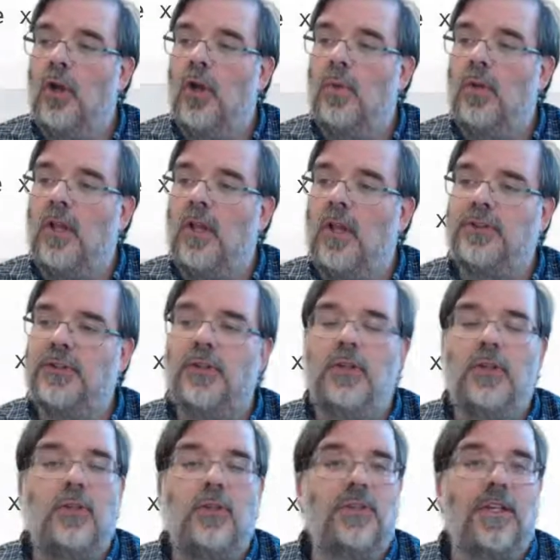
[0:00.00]
We'll also
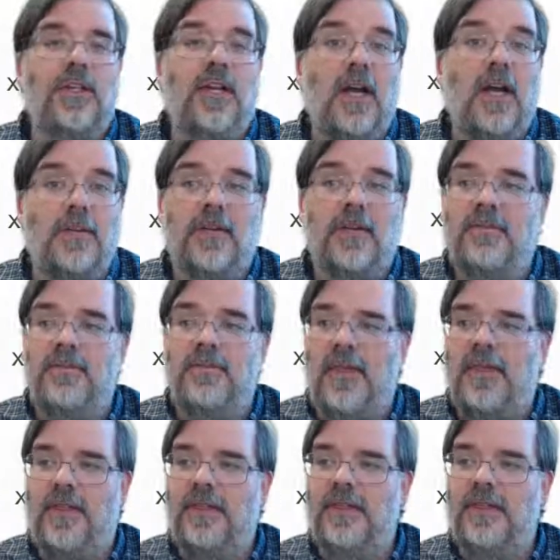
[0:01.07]
use a couple of
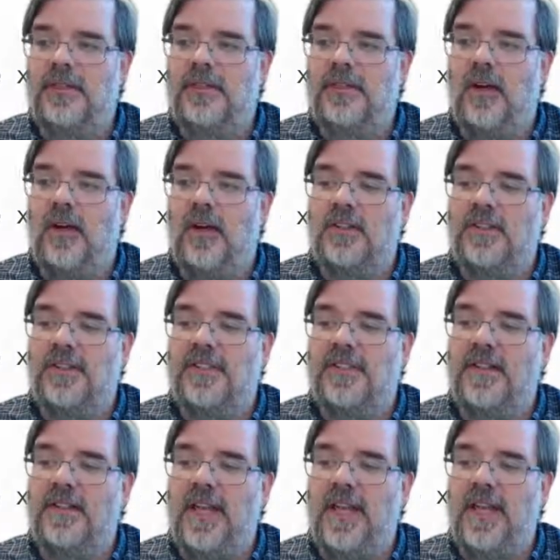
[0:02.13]
methods called
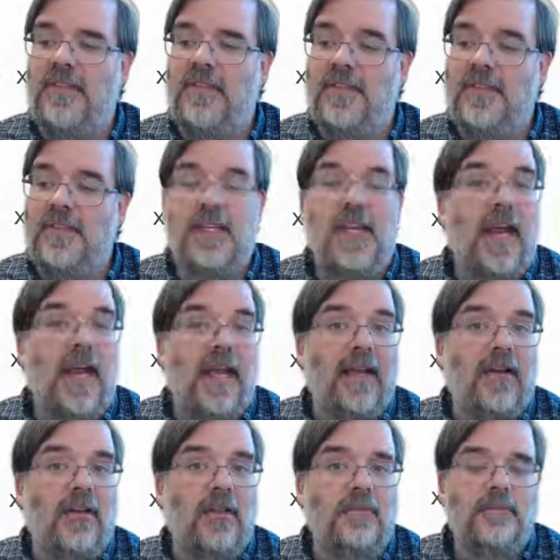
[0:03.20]
setLength and
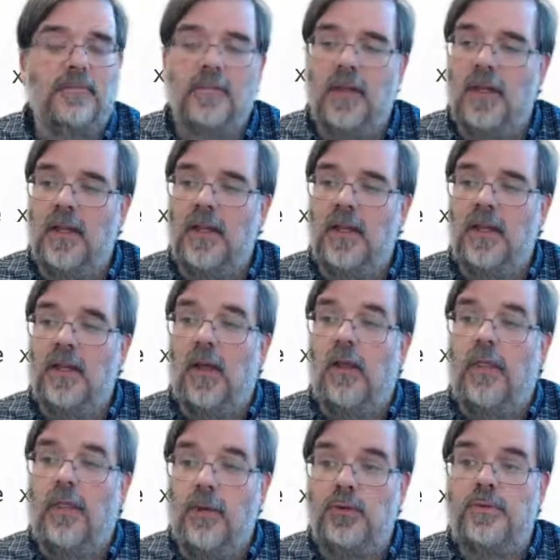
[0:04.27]
setAngle.
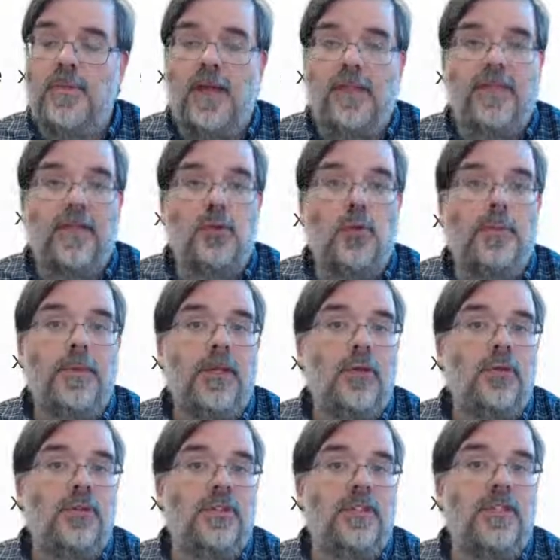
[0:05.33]
Those methods will be
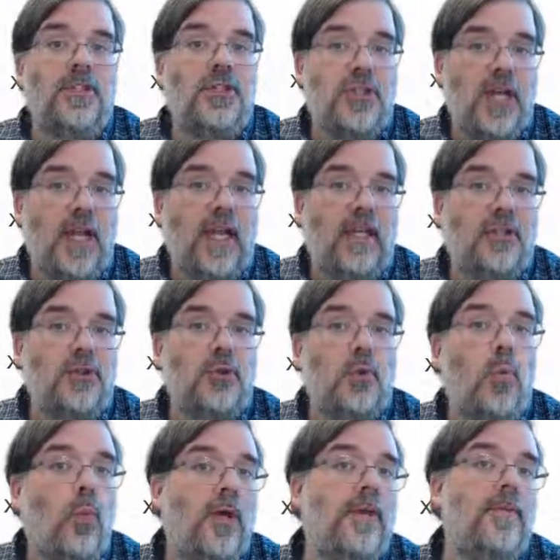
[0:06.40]
used to change
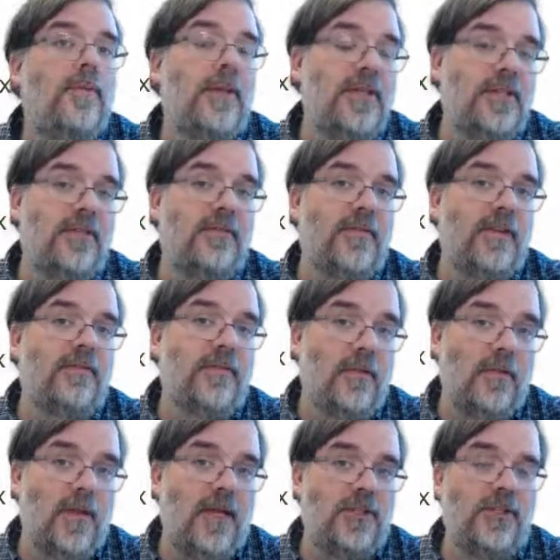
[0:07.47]
one piece of
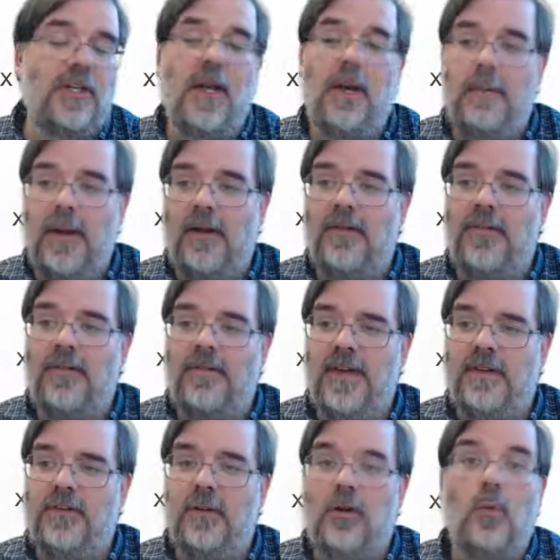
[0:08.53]
information about the
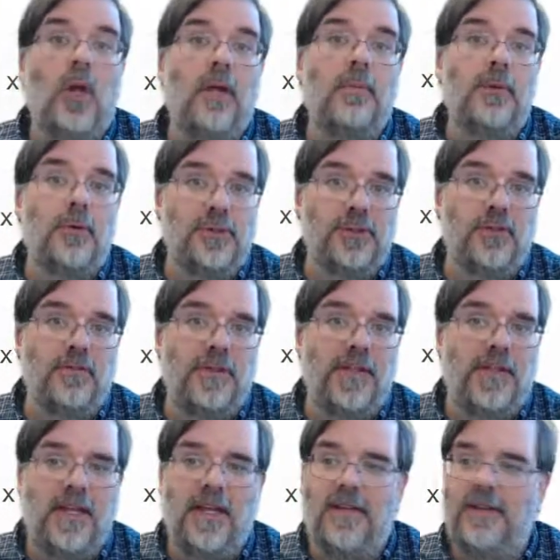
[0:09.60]
vector while preserving
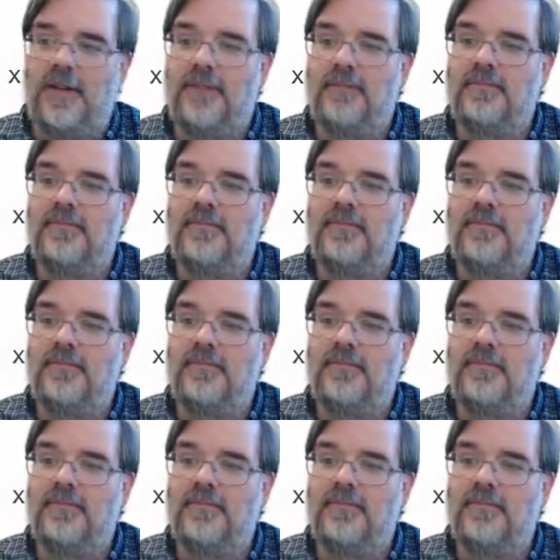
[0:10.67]
the other.